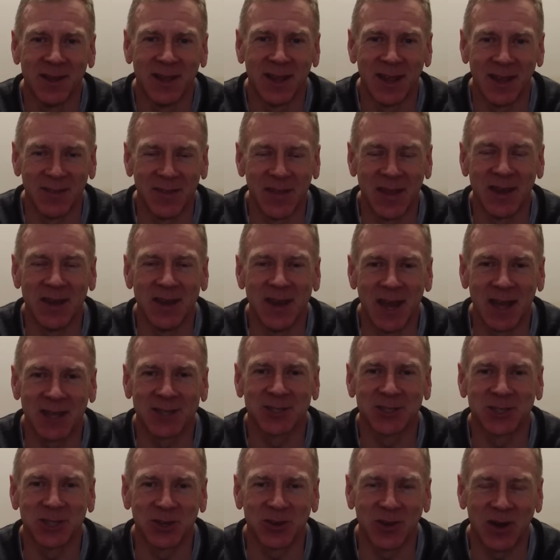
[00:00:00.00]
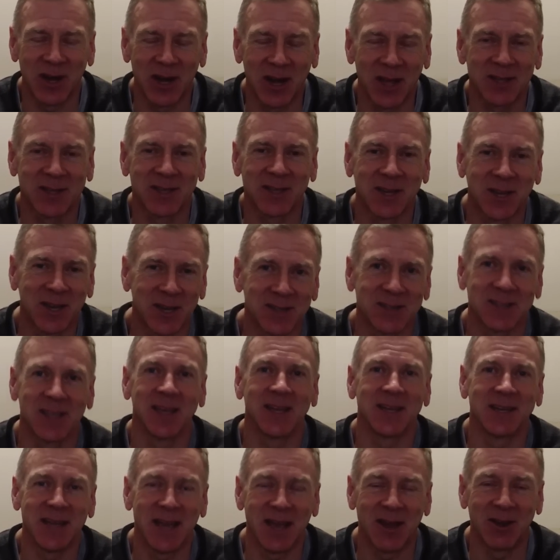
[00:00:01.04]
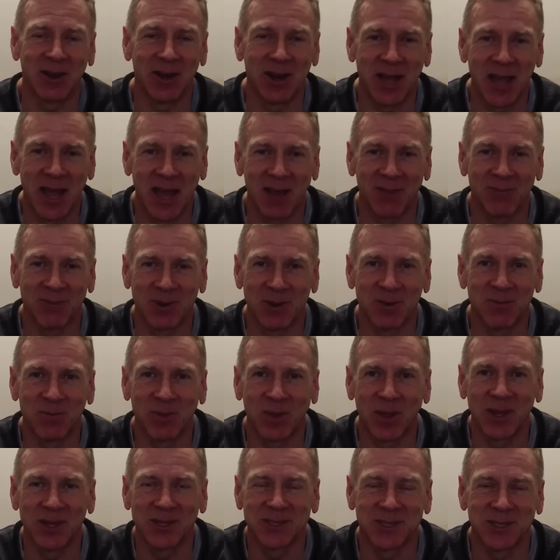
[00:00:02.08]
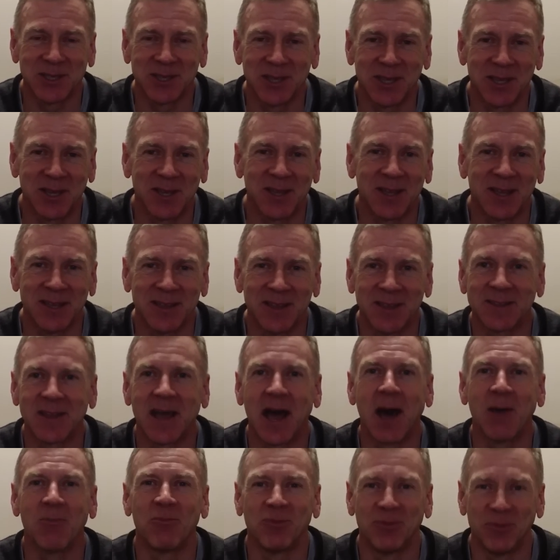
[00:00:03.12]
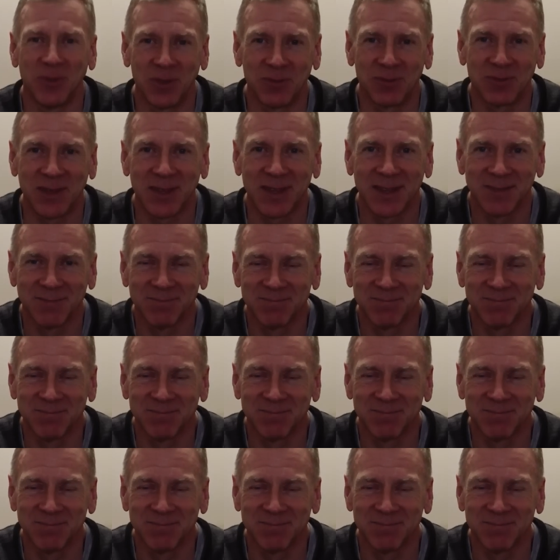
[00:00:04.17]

And then next year I'd like to cut that down in half and place in the top 50.